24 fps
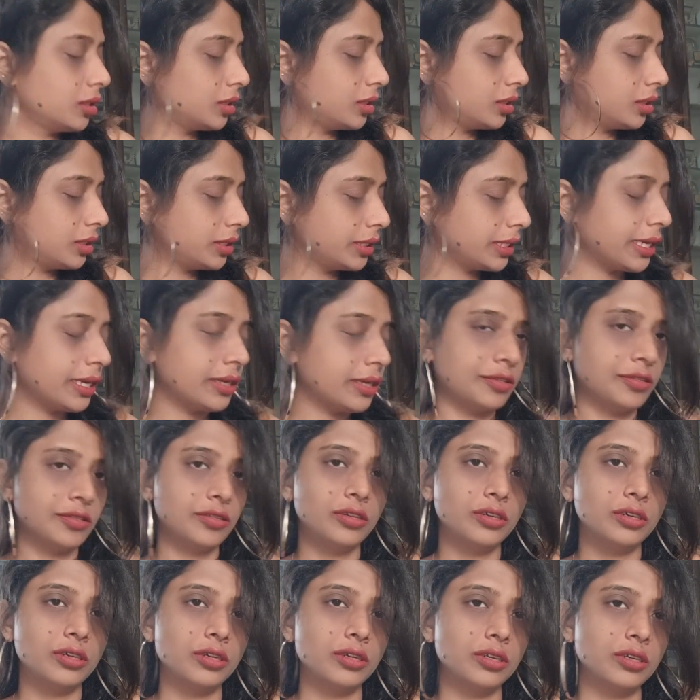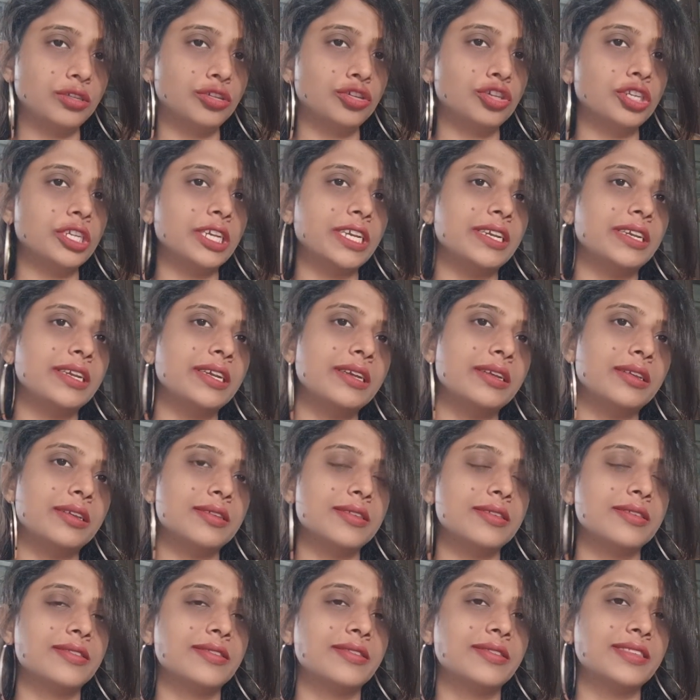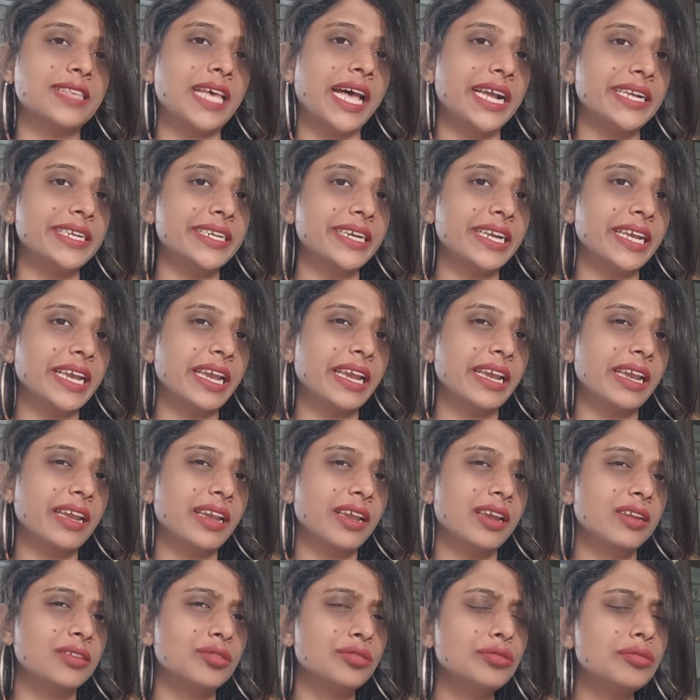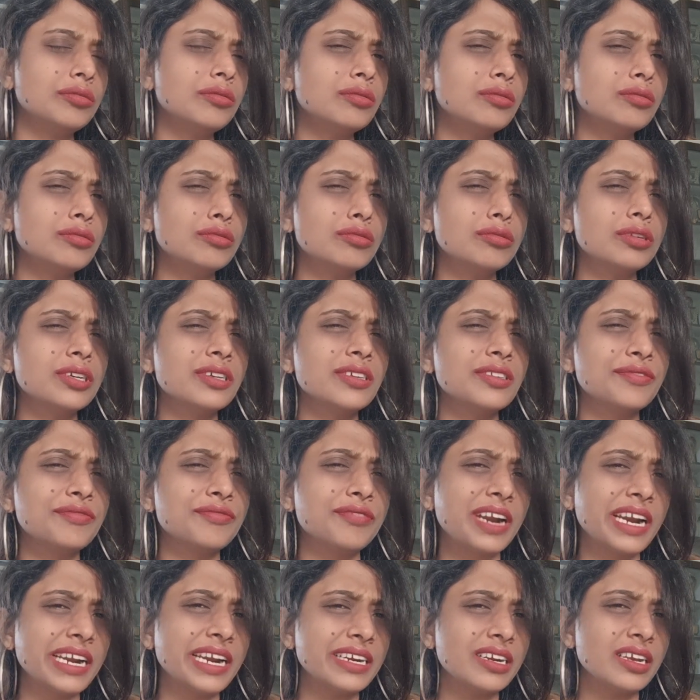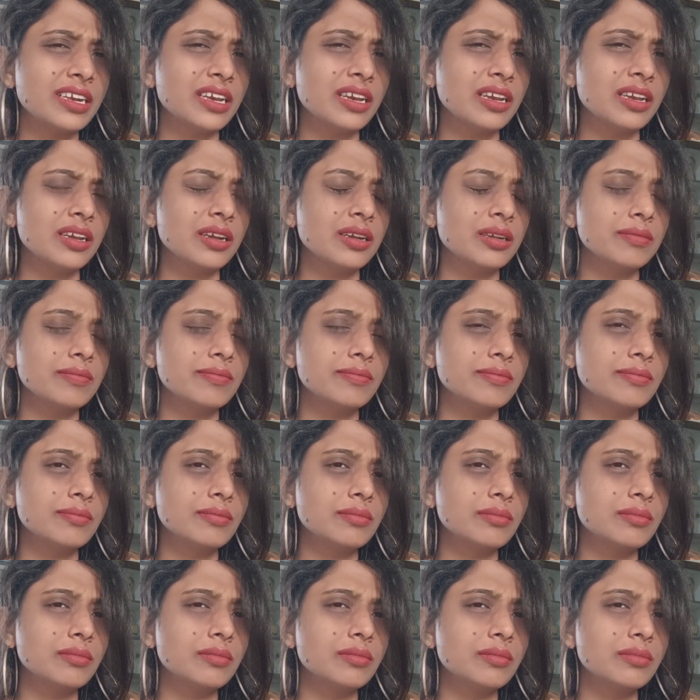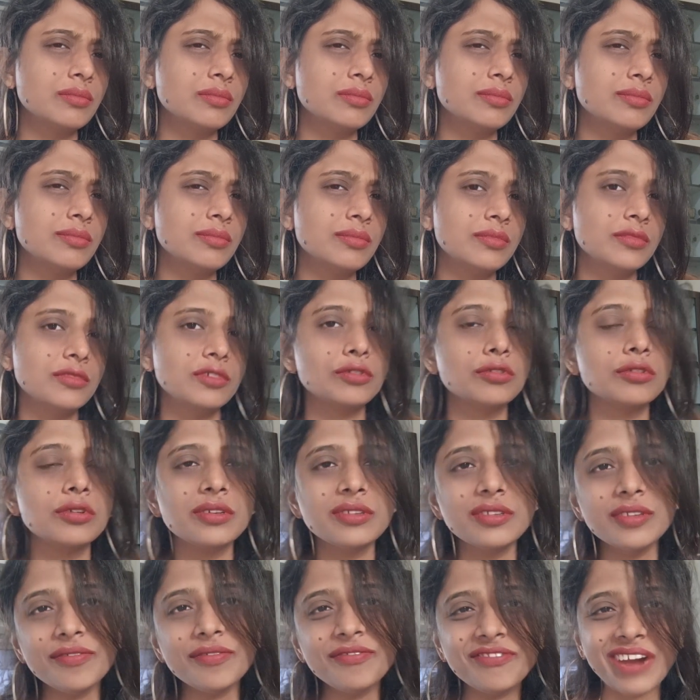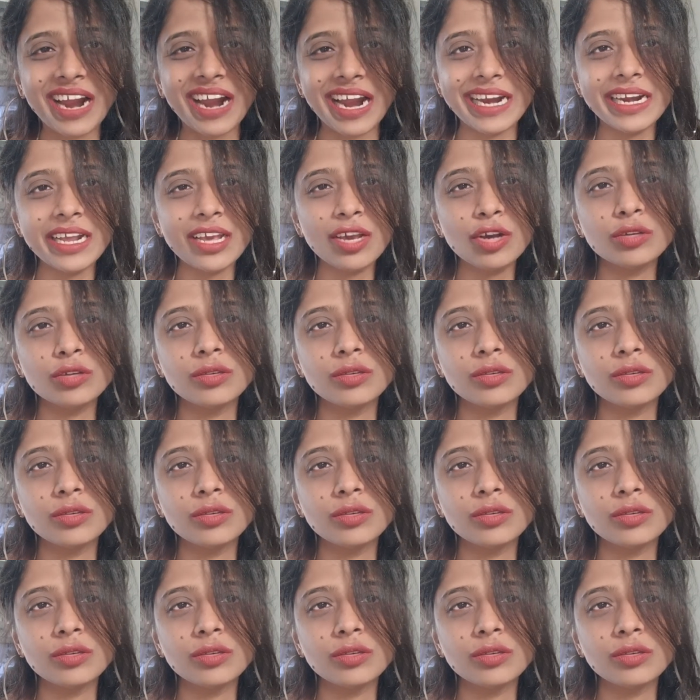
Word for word: yeah, so today is Saturday. No, today is Friday. Is it Friday or